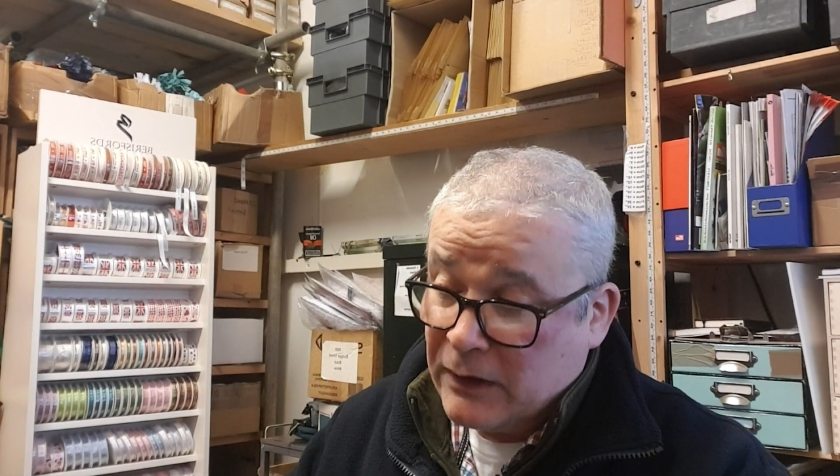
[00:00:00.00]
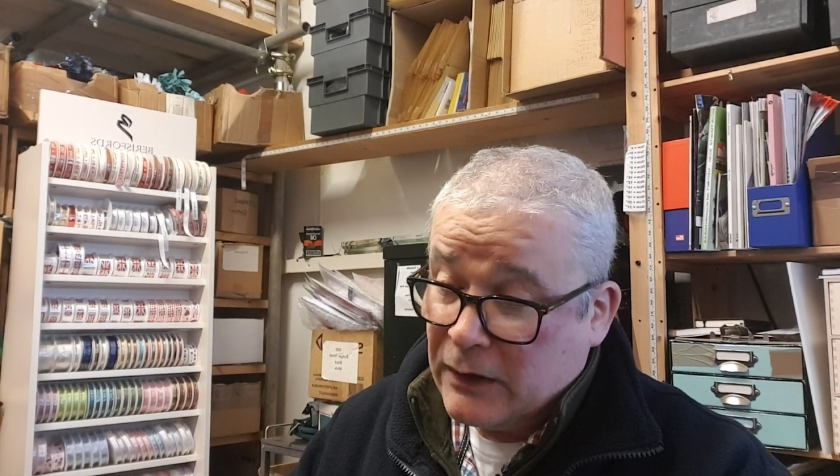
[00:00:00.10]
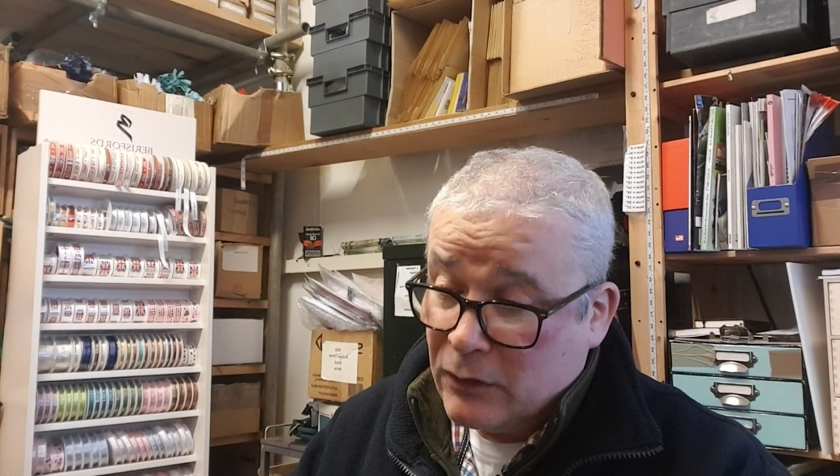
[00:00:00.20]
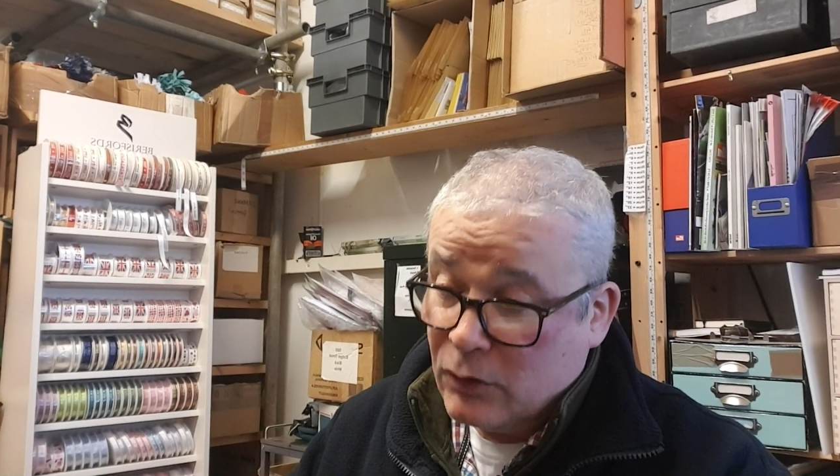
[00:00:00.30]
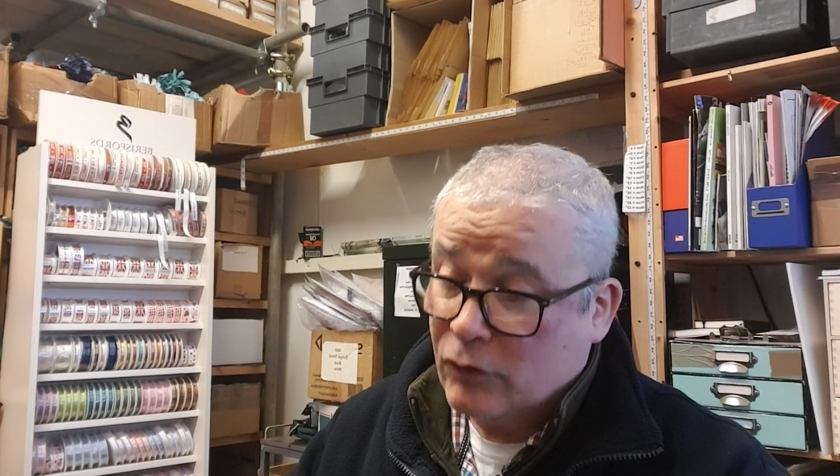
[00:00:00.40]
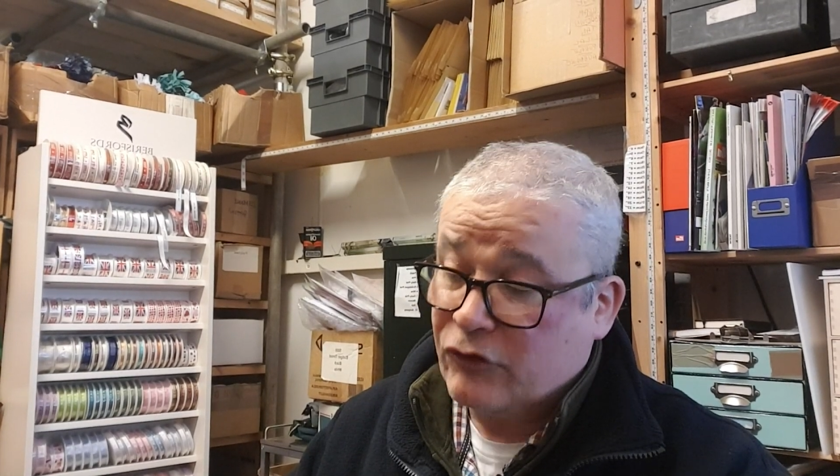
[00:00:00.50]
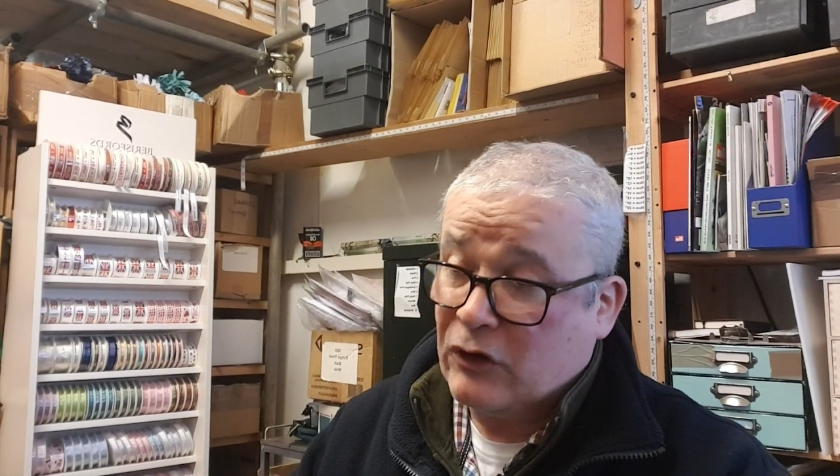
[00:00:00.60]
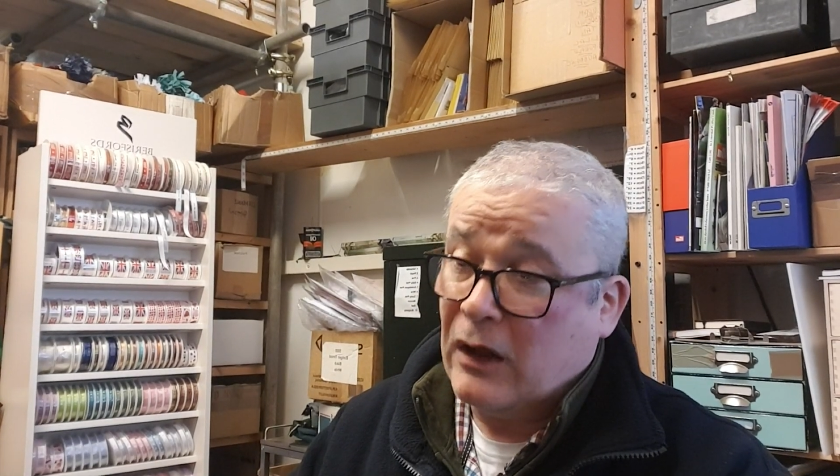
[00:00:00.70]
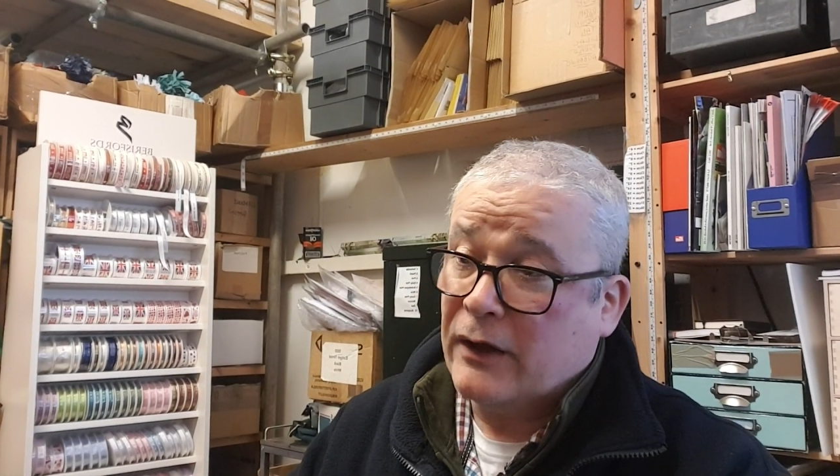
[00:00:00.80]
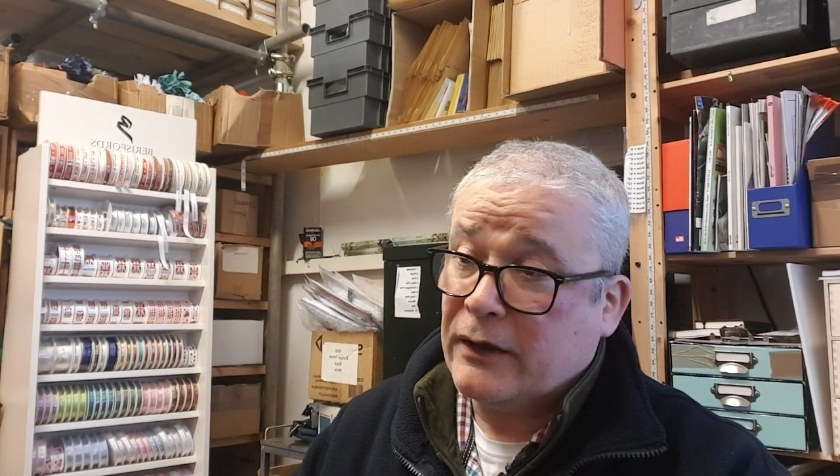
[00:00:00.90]
it looks
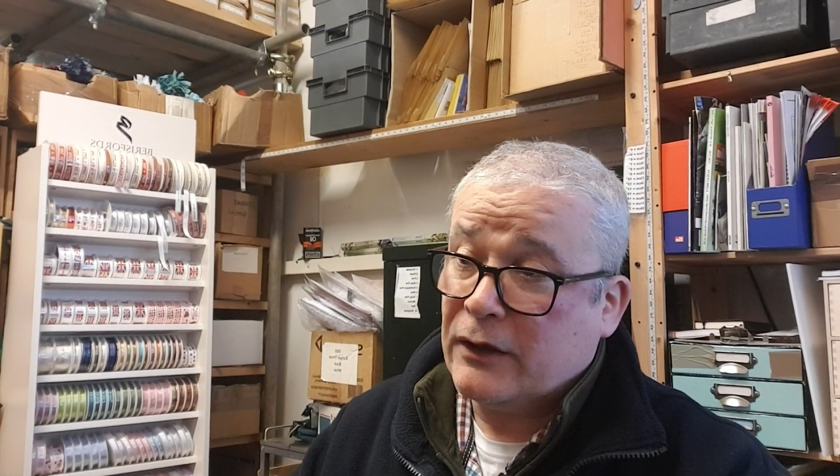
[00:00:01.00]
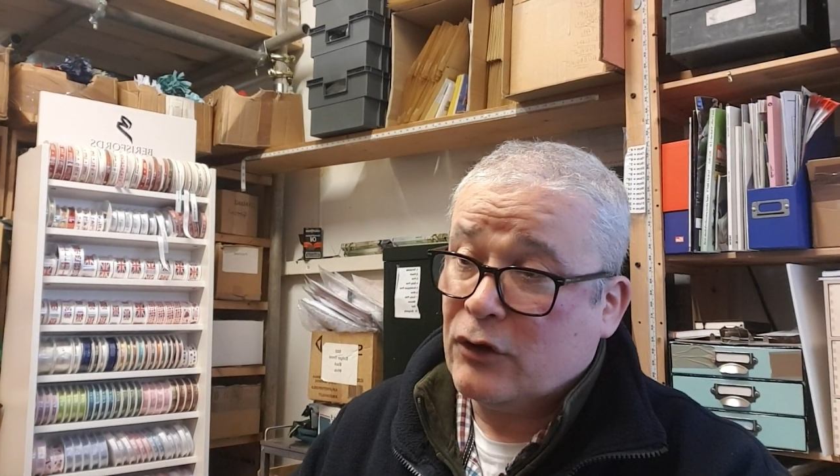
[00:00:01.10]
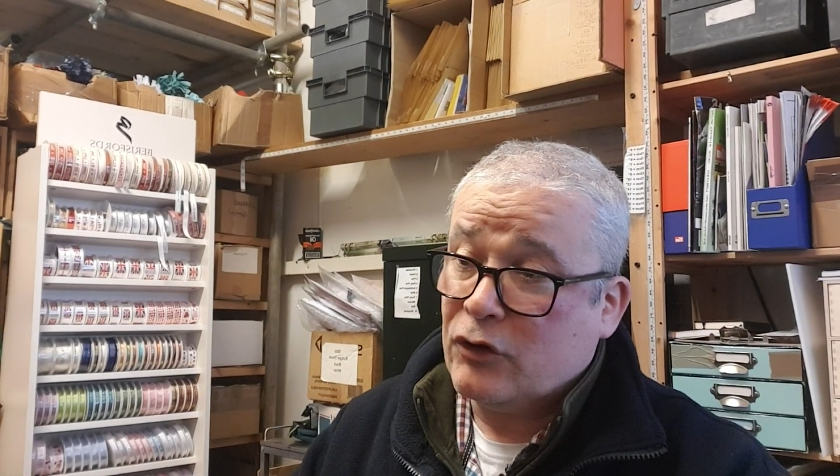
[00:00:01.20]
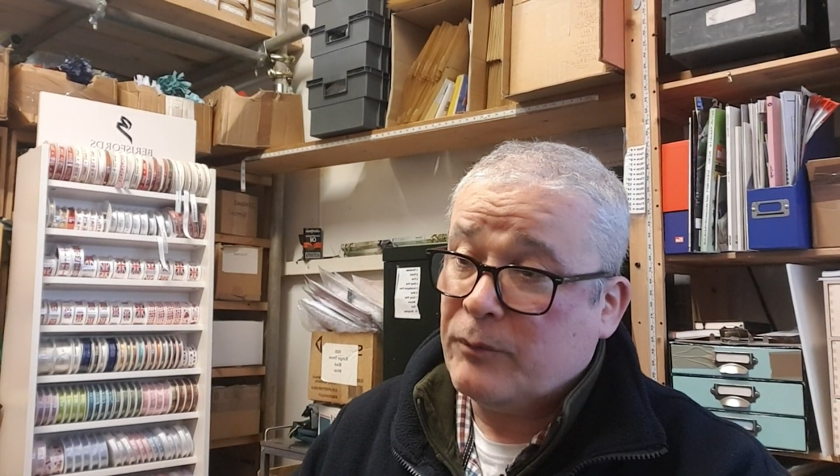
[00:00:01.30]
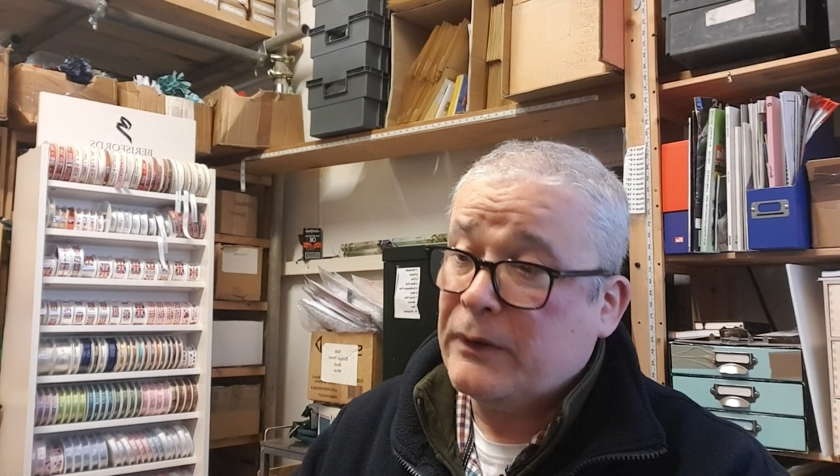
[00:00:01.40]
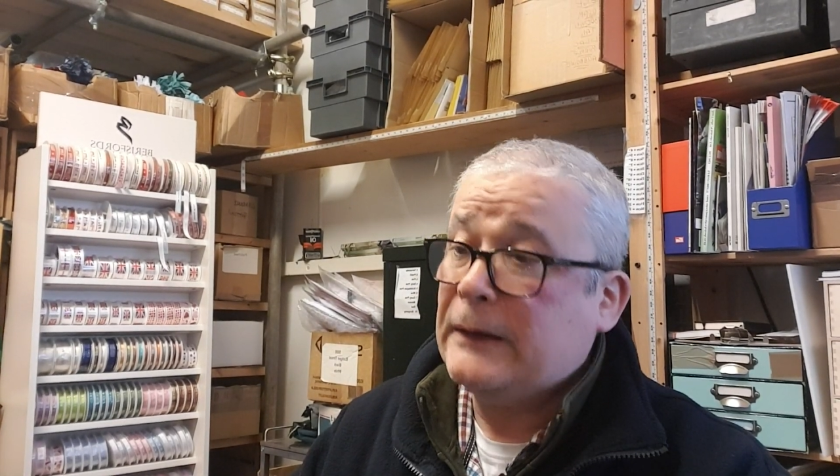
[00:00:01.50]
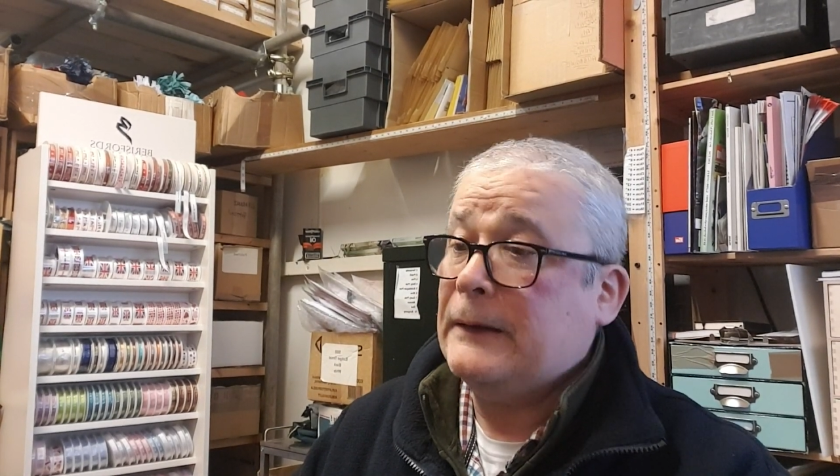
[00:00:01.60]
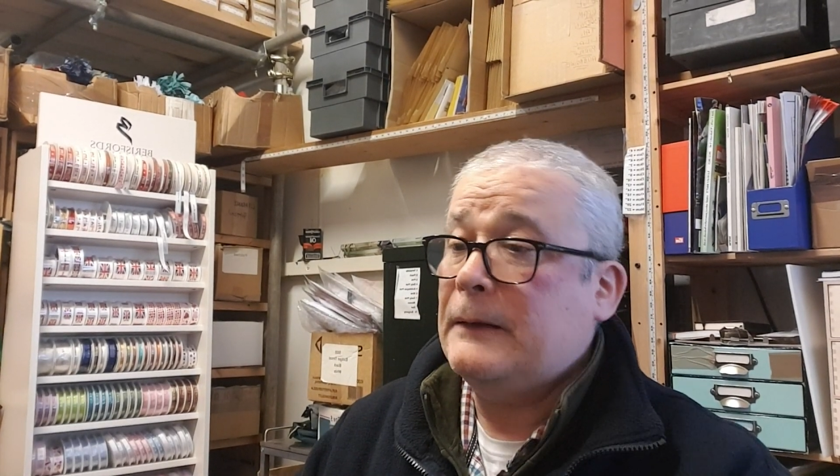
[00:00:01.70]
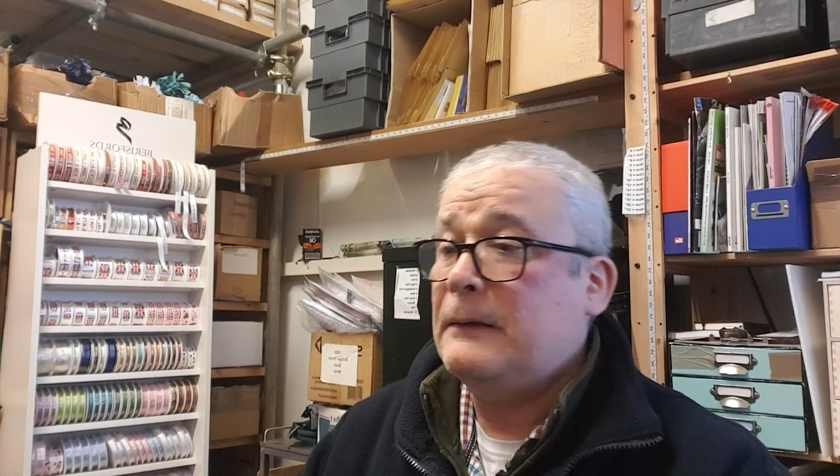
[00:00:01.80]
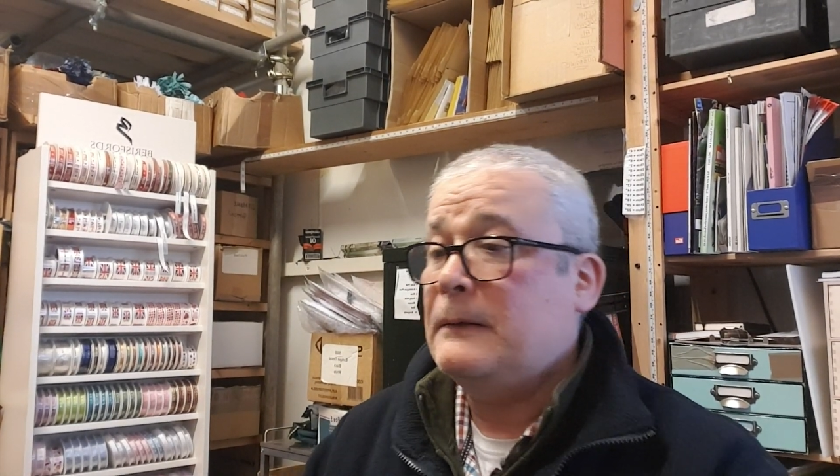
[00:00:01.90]
like it could have been